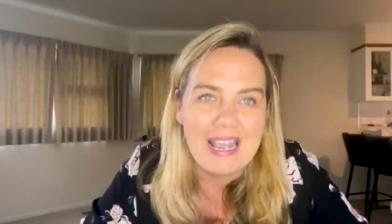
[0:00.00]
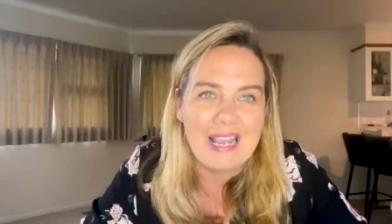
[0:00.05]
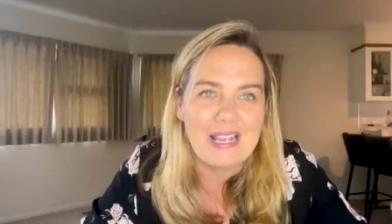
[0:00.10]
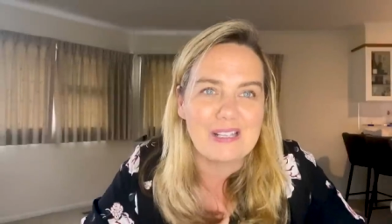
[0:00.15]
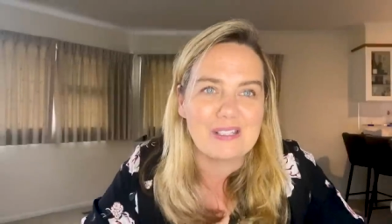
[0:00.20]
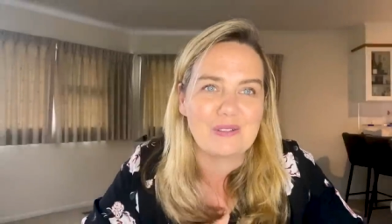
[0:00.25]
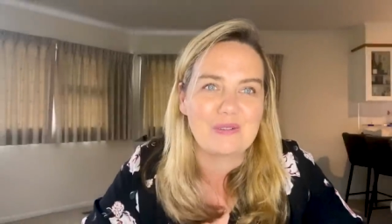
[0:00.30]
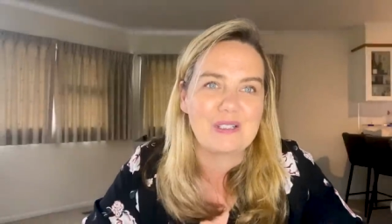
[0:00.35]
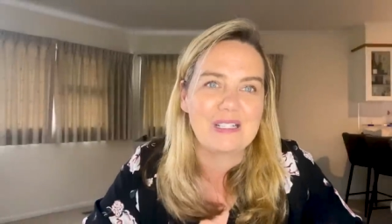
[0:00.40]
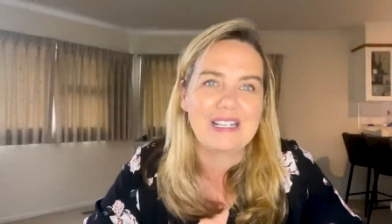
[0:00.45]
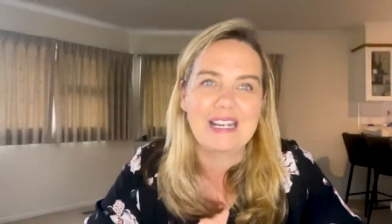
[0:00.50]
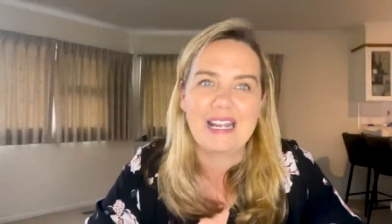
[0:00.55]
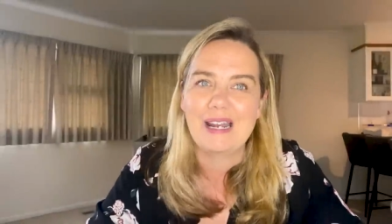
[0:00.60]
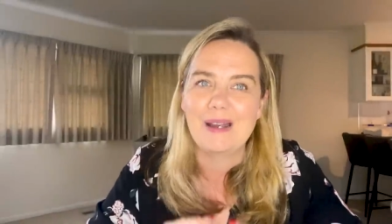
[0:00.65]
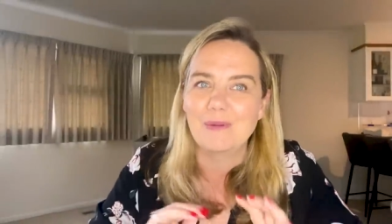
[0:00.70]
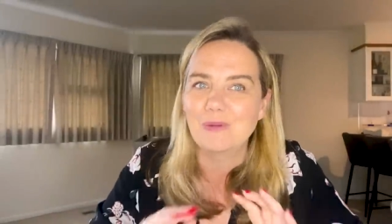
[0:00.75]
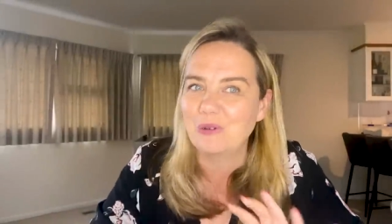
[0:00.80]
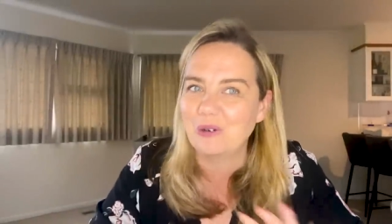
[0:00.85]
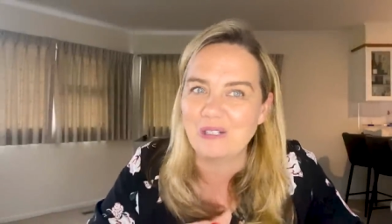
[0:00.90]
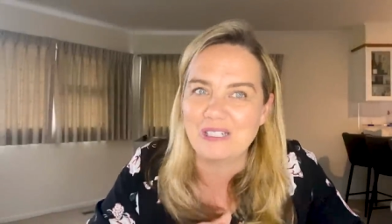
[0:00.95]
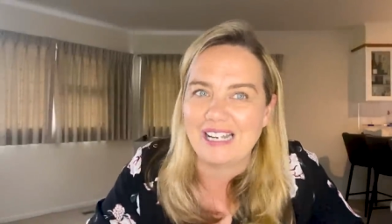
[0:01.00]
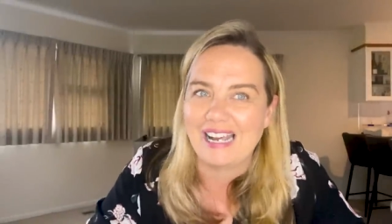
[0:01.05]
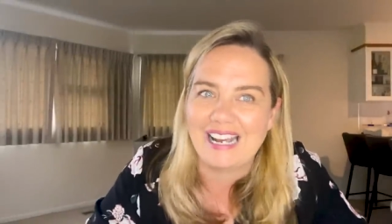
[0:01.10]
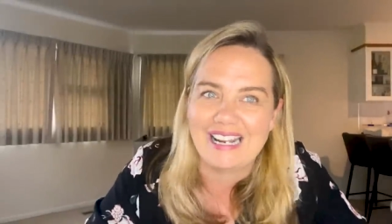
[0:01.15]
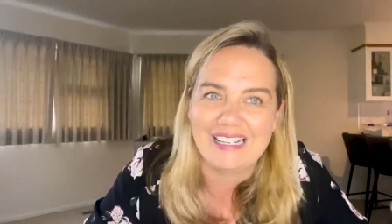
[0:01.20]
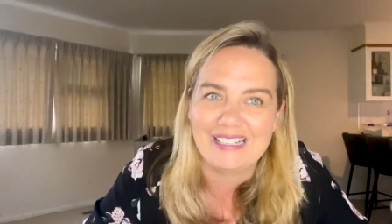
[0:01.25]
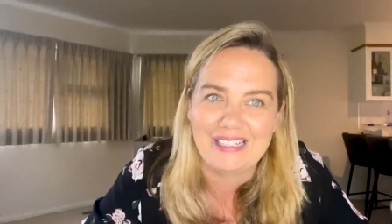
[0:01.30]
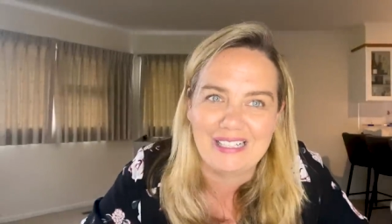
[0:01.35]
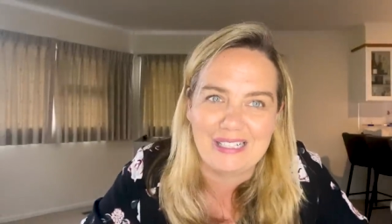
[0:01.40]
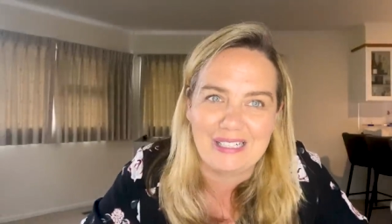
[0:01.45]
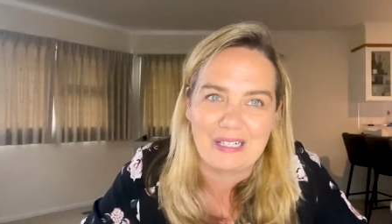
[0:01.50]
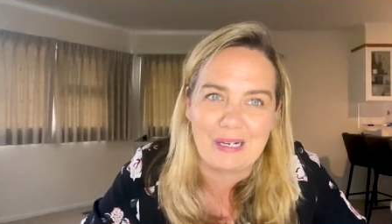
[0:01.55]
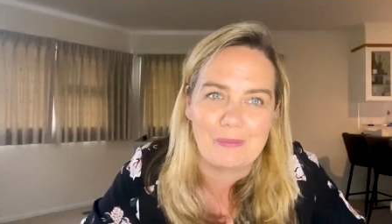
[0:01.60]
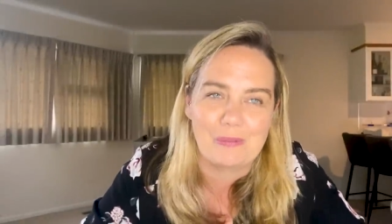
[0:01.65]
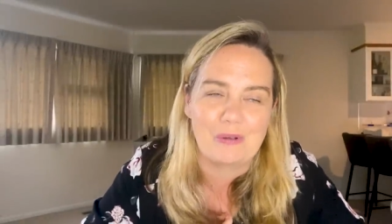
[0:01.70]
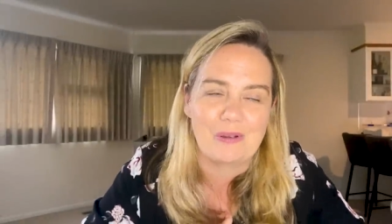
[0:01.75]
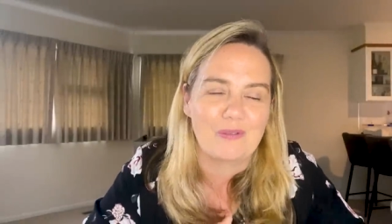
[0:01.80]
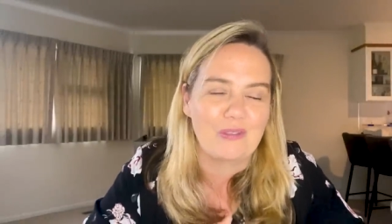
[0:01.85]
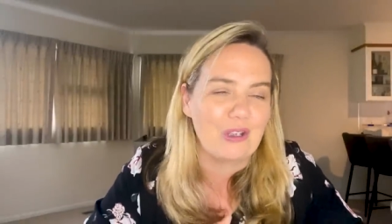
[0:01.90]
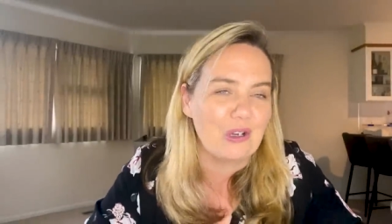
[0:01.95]
And so today I'm going to highlight a
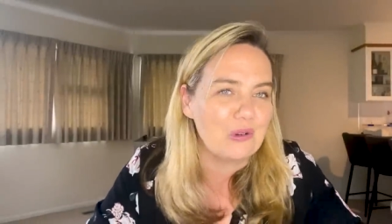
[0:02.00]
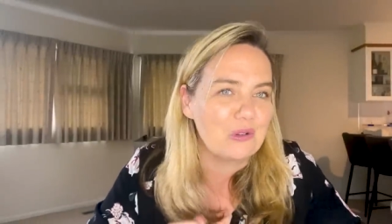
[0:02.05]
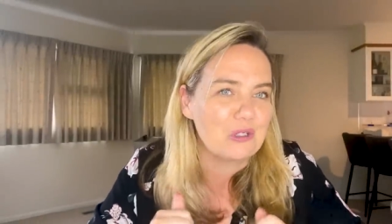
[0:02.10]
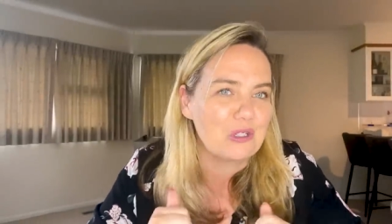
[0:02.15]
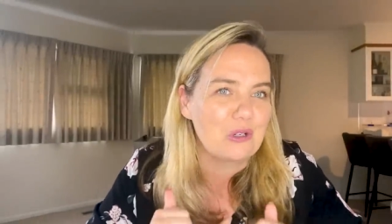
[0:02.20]
couple of those.